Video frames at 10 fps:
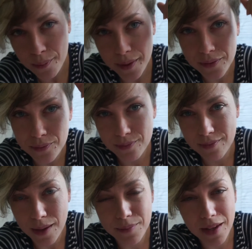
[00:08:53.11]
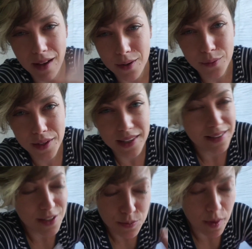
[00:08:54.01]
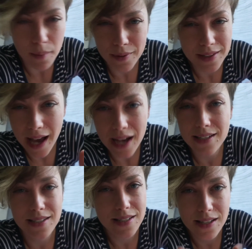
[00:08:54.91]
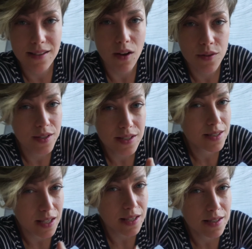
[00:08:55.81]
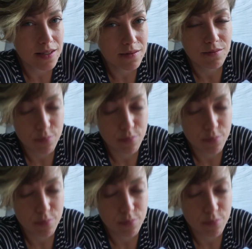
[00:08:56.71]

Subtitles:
but I don't think they teach proper taxes and all these things,